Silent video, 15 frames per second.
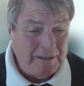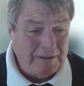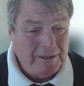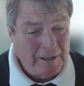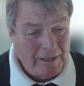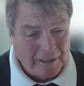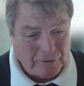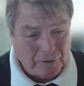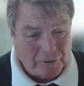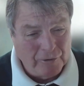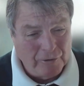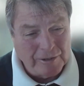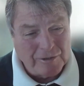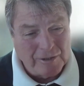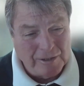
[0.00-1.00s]
need the
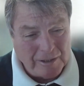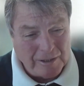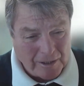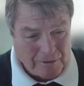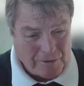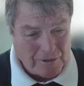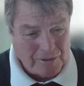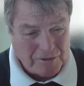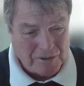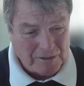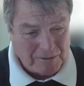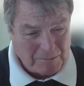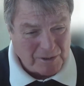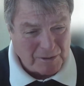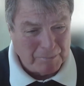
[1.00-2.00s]
electronics
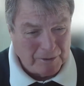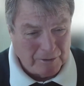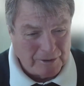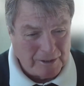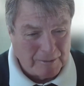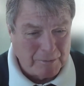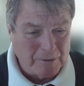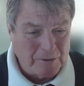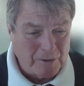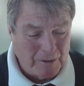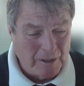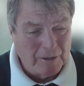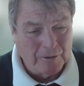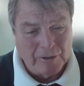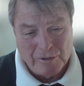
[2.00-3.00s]
ecosystem to build up as
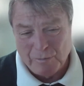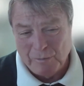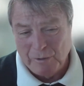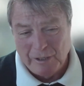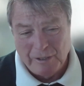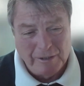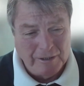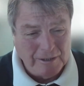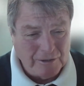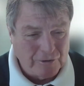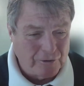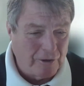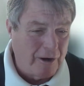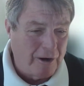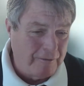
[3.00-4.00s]
well, because we're going to need
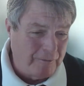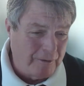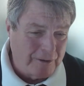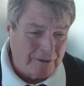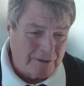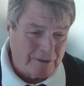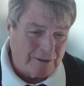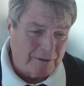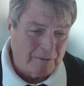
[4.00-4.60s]
drivers.